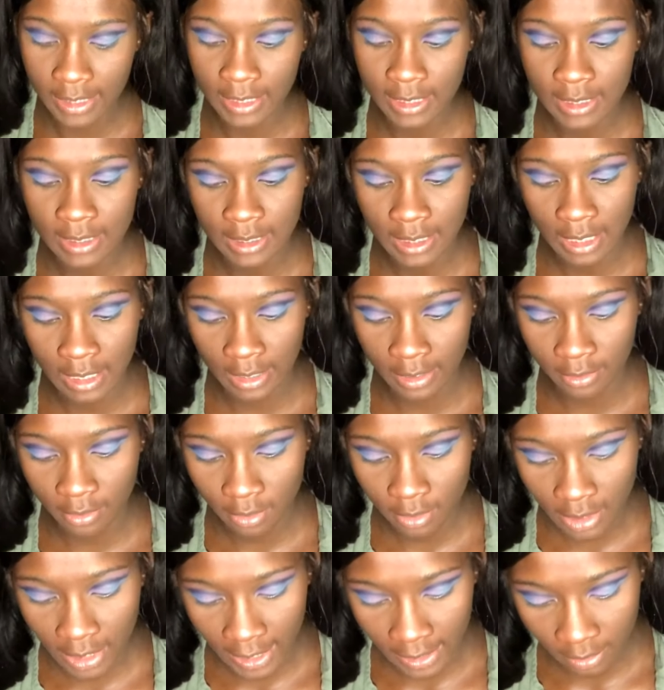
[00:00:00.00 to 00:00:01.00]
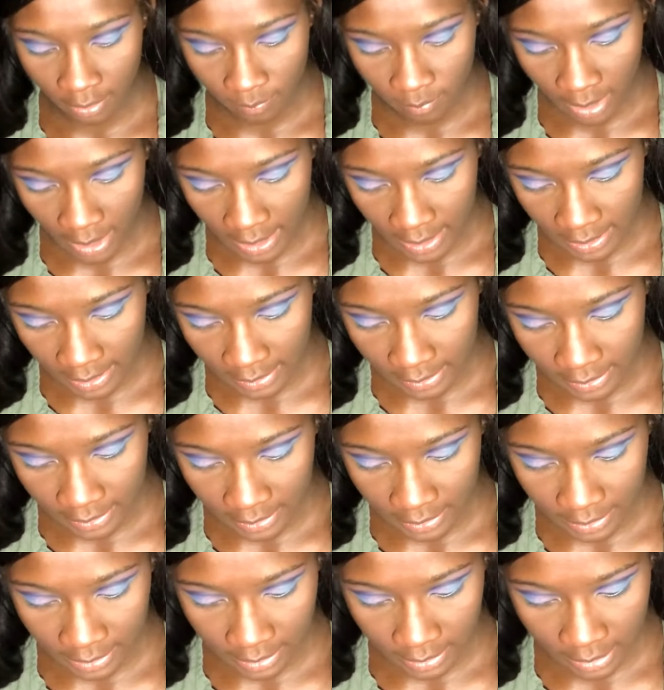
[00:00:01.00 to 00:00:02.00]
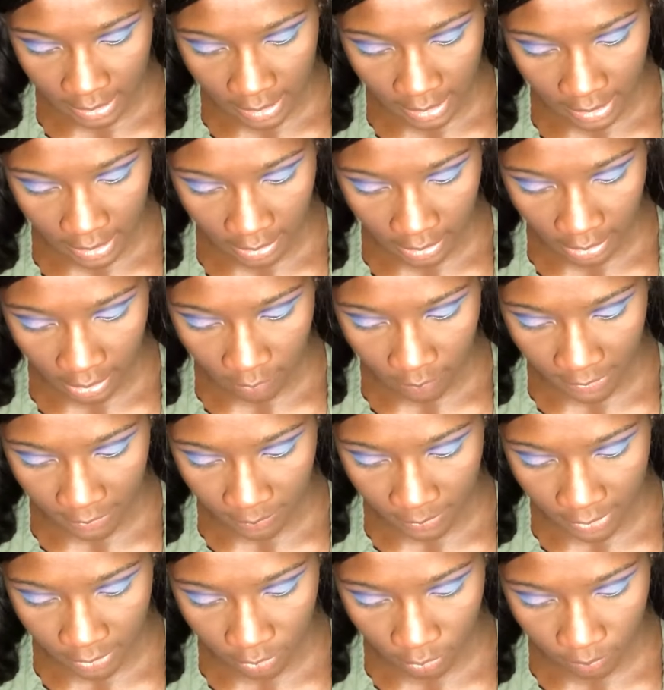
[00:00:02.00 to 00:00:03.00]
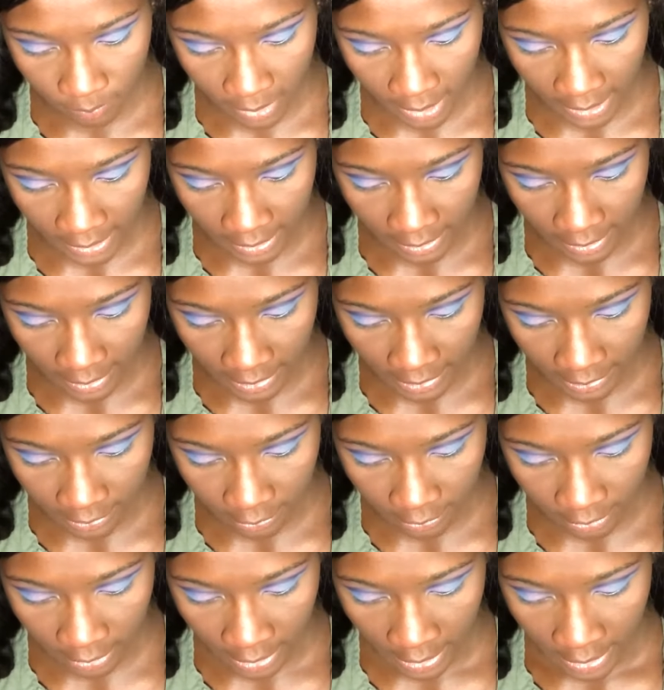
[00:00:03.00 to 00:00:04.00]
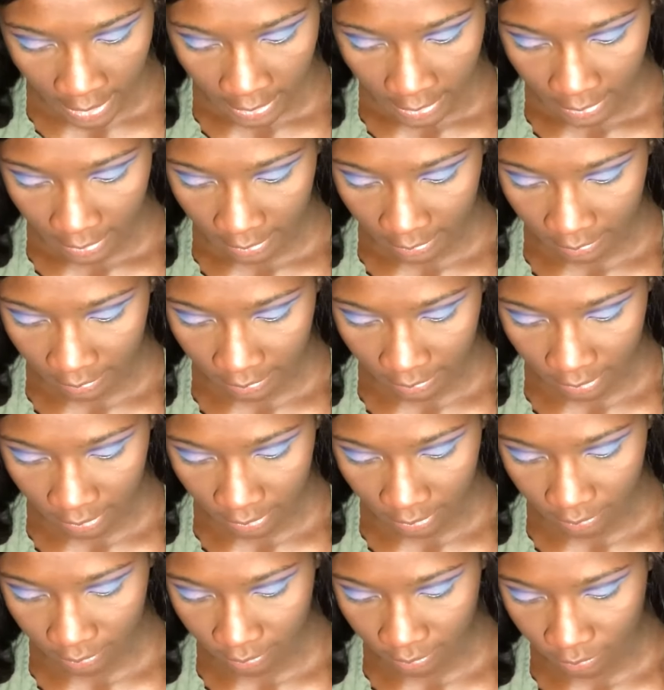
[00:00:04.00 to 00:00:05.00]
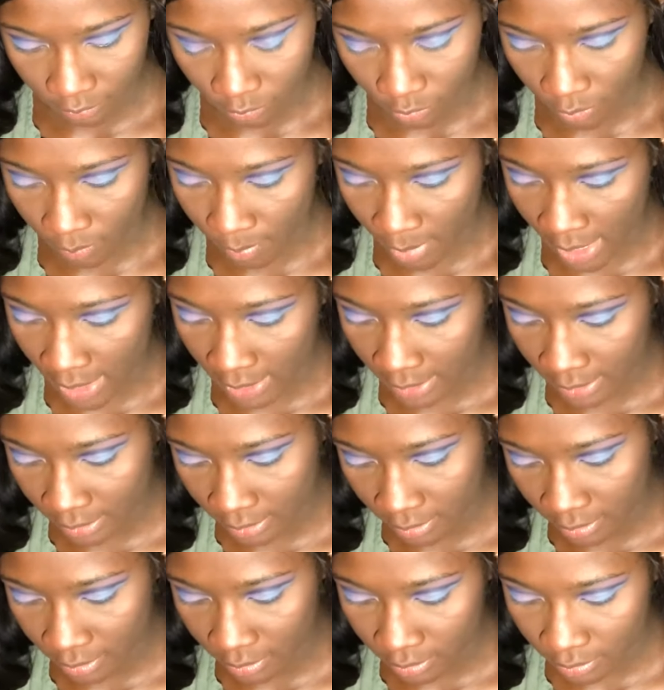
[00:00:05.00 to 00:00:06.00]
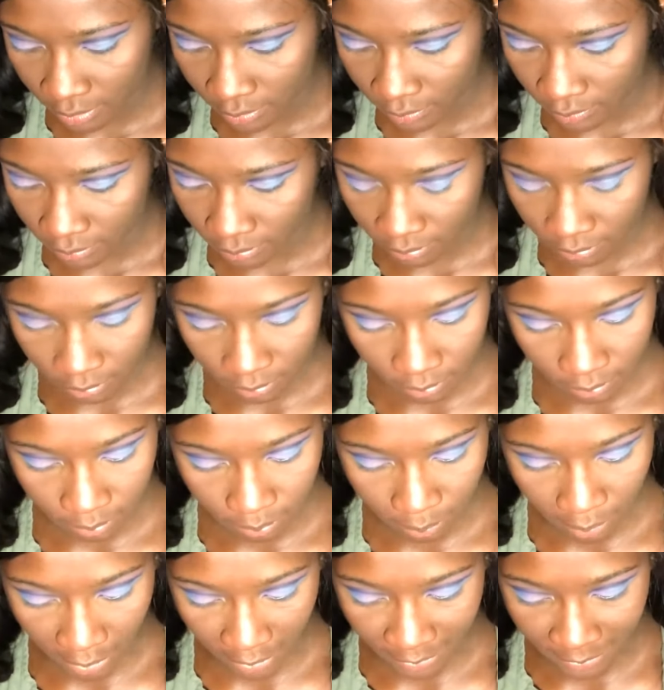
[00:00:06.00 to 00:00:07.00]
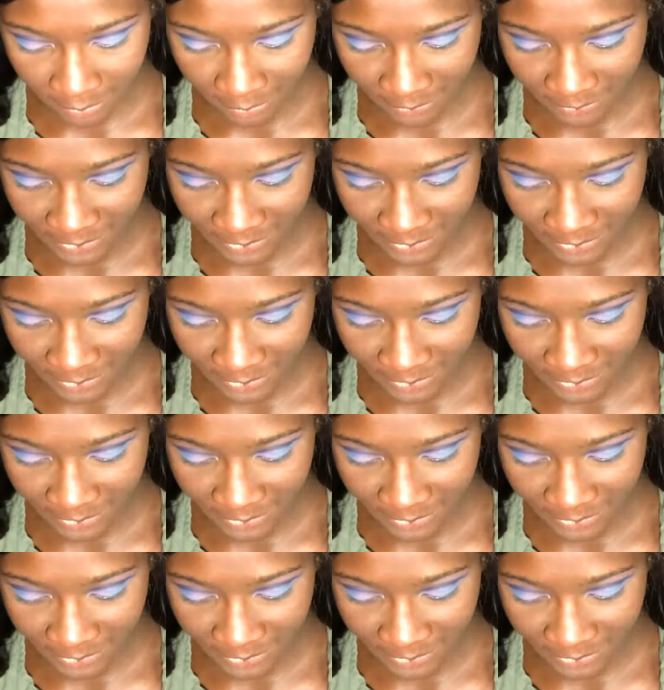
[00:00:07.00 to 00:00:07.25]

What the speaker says: this glitter liner by NYX. It's the Liquid Crystal Body Liner Dramatic Sparkle